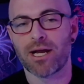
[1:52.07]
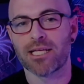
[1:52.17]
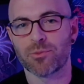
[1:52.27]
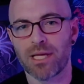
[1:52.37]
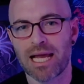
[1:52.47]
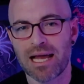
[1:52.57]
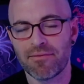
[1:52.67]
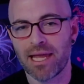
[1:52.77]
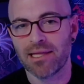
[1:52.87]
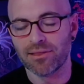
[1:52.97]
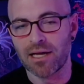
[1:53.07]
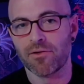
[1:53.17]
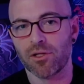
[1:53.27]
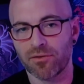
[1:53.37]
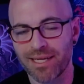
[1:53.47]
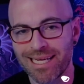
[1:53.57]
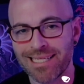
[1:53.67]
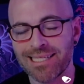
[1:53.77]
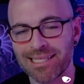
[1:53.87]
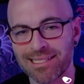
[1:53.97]
as we have a level of
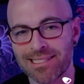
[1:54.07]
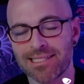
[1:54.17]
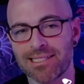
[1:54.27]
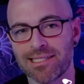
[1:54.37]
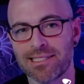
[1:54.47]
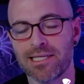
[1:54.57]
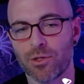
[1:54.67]
inconsistency